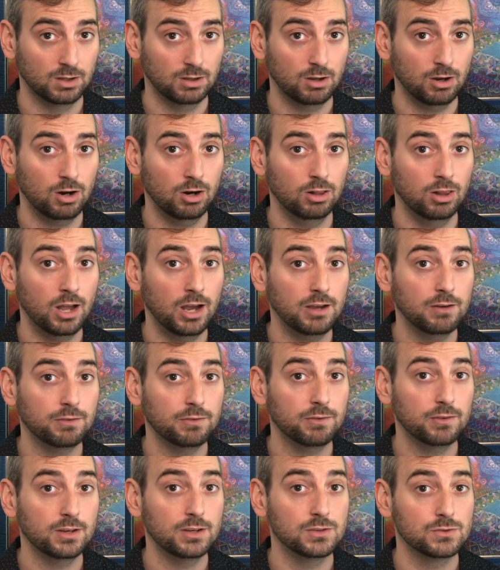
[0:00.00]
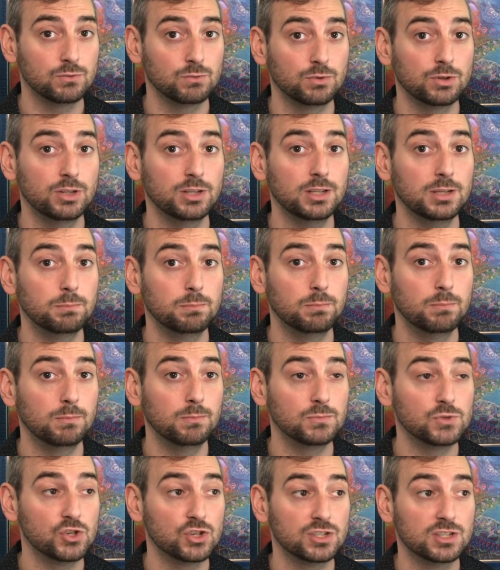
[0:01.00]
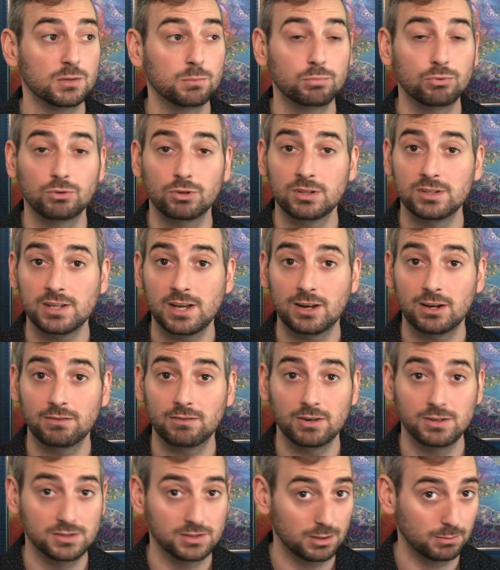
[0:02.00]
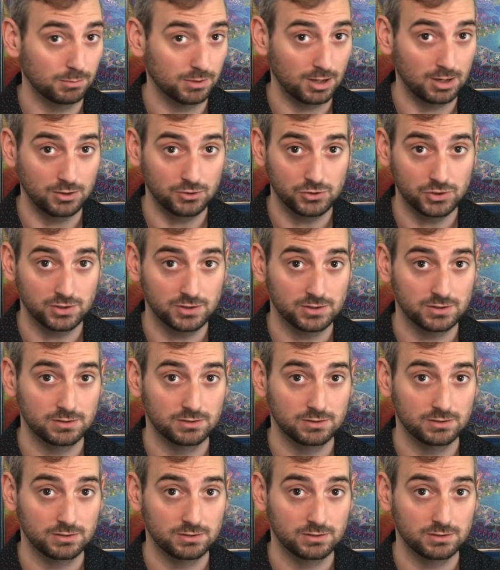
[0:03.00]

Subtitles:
Our life is really just a printout of our subconscious.